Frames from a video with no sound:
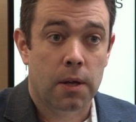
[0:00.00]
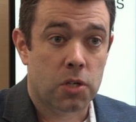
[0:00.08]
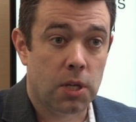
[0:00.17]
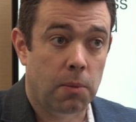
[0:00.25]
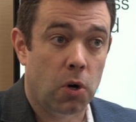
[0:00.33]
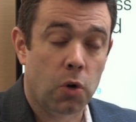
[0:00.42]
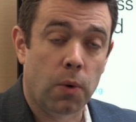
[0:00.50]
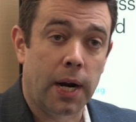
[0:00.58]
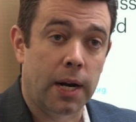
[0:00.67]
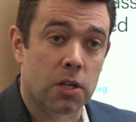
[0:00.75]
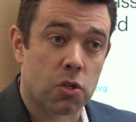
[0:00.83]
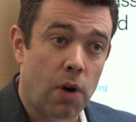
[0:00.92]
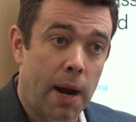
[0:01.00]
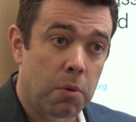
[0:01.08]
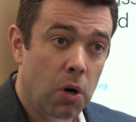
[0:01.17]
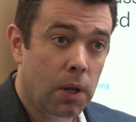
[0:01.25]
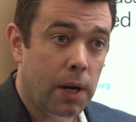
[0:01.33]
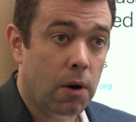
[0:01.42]
similar to what I described
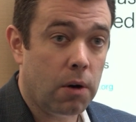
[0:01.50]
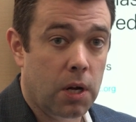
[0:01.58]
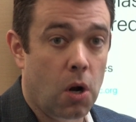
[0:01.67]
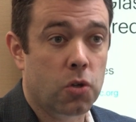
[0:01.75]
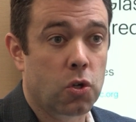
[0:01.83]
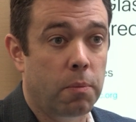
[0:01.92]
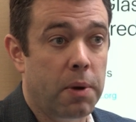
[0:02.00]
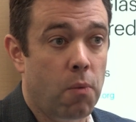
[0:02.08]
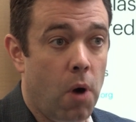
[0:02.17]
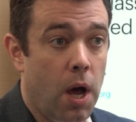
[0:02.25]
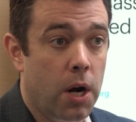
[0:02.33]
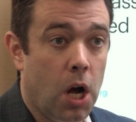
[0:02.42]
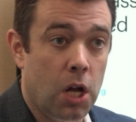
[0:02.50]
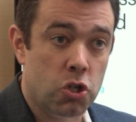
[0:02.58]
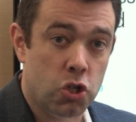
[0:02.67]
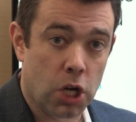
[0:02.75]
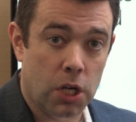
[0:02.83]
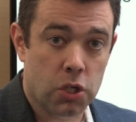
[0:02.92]
earlier, can also be run on
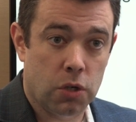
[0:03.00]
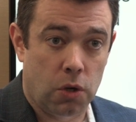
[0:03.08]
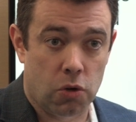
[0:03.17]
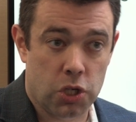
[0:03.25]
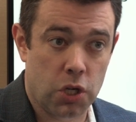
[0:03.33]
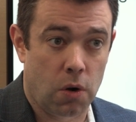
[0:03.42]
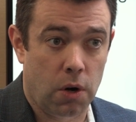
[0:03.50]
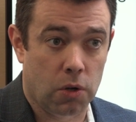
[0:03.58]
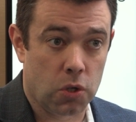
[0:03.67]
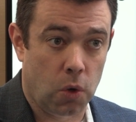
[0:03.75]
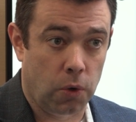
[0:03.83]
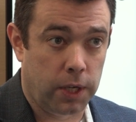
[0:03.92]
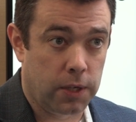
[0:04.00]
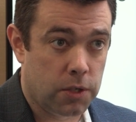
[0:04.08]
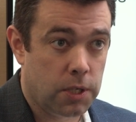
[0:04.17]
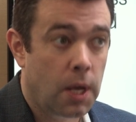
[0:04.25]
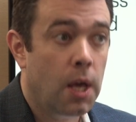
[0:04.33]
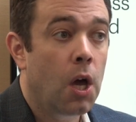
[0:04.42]
just your serials
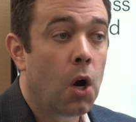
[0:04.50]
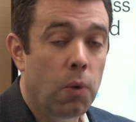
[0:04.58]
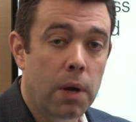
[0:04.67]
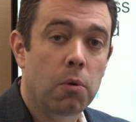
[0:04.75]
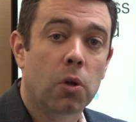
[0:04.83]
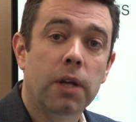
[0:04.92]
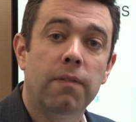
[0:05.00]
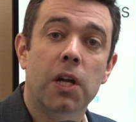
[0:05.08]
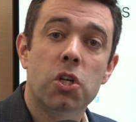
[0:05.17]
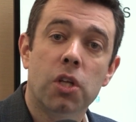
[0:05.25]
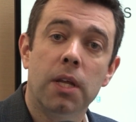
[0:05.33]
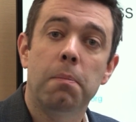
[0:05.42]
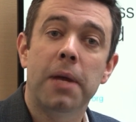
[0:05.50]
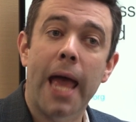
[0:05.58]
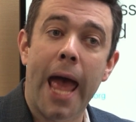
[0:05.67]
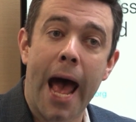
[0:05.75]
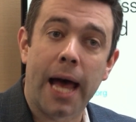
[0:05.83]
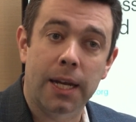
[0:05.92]
holdings. We will eventually be
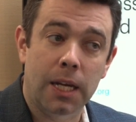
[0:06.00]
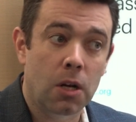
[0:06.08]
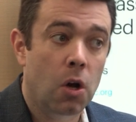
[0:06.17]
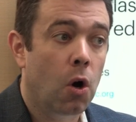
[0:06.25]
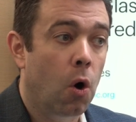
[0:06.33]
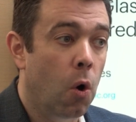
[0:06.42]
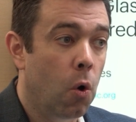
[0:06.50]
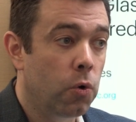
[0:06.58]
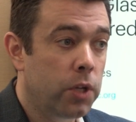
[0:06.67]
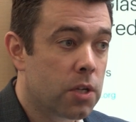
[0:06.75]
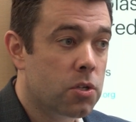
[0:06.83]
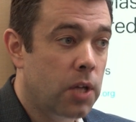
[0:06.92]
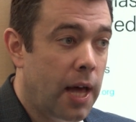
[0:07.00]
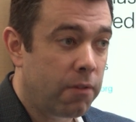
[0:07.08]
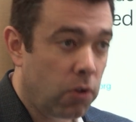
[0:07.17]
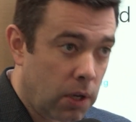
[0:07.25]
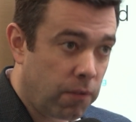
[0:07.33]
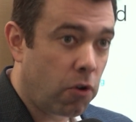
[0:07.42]
adding holdings
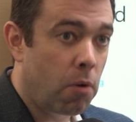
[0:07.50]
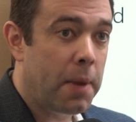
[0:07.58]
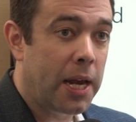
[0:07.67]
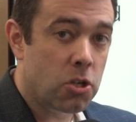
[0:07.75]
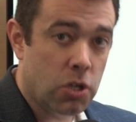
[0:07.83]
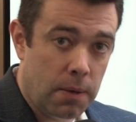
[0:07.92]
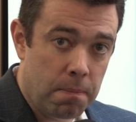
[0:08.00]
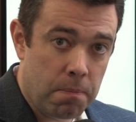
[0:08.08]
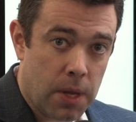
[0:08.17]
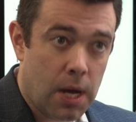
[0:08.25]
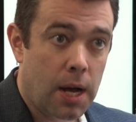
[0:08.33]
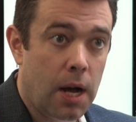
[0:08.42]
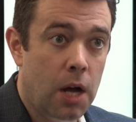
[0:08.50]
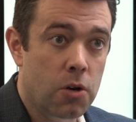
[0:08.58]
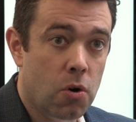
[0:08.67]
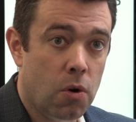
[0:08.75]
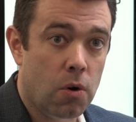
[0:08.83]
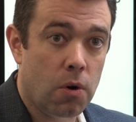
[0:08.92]
level information
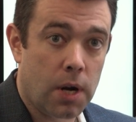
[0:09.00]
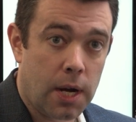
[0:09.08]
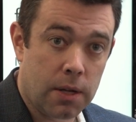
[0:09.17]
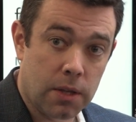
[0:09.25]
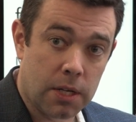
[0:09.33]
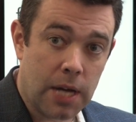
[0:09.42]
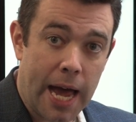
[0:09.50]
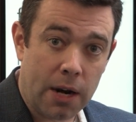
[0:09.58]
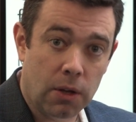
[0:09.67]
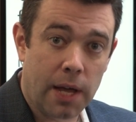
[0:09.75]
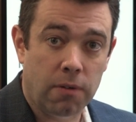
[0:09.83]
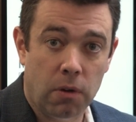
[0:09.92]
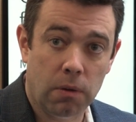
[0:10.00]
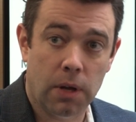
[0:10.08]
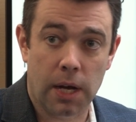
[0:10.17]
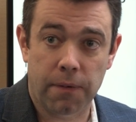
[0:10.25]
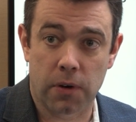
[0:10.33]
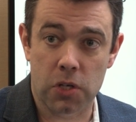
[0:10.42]
under the title level
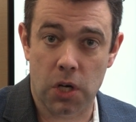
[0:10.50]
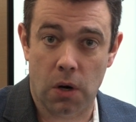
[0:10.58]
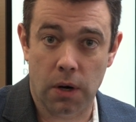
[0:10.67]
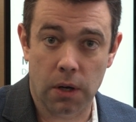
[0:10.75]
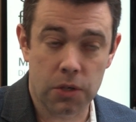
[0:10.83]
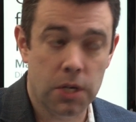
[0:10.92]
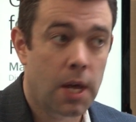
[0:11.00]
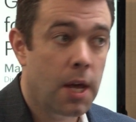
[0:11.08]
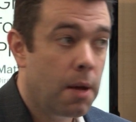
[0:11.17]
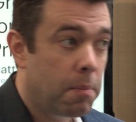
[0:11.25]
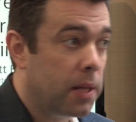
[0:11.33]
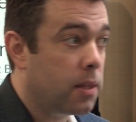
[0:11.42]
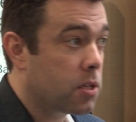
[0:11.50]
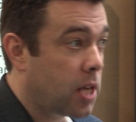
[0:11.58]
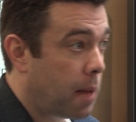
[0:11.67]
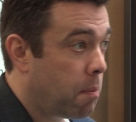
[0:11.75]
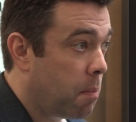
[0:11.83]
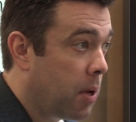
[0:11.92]
for serials, but this
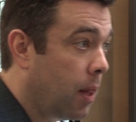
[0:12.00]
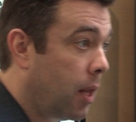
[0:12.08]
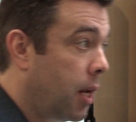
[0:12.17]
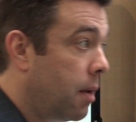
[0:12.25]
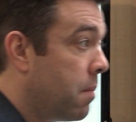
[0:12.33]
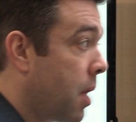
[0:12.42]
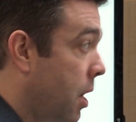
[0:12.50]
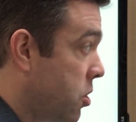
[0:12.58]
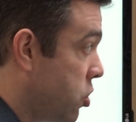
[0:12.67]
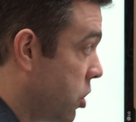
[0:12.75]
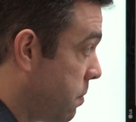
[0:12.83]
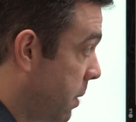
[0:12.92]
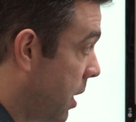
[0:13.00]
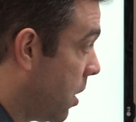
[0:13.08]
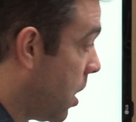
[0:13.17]
capability has just been